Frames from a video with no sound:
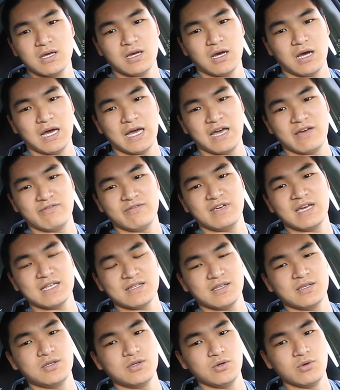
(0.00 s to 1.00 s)
I have
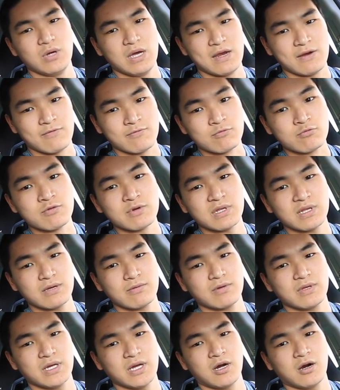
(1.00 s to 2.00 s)
yet to do a really
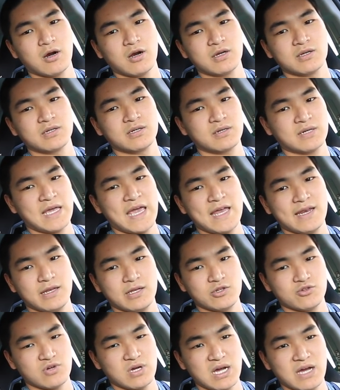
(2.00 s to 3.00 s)
really hard
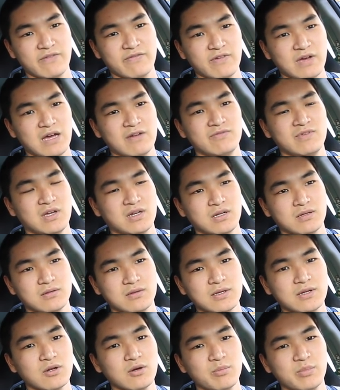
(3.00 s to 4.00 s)
canyon drive. I've done a
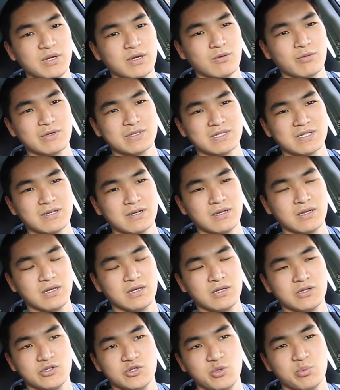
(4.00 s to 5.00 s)
little but it wasn't
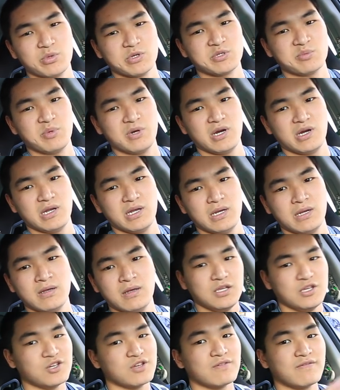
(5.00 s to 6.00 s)
super spirited.
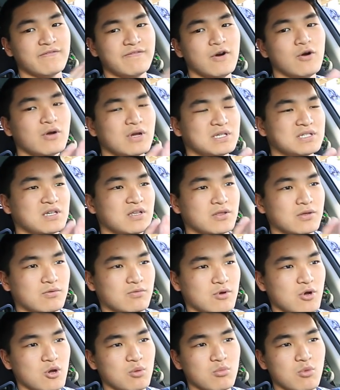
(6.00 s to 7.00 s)
You can focus on the
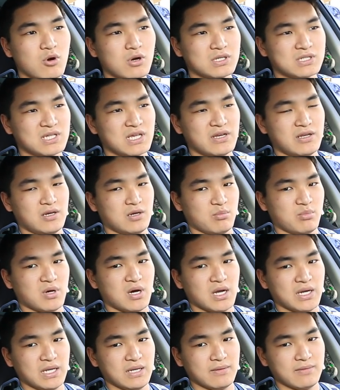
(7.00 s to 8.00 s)
road more instead of your
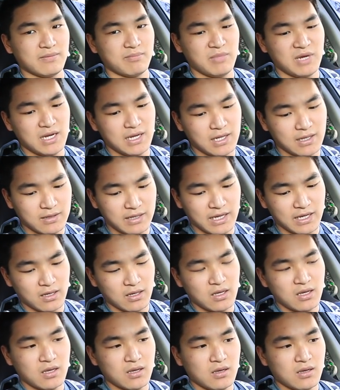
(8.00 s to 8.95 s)
body, meaning like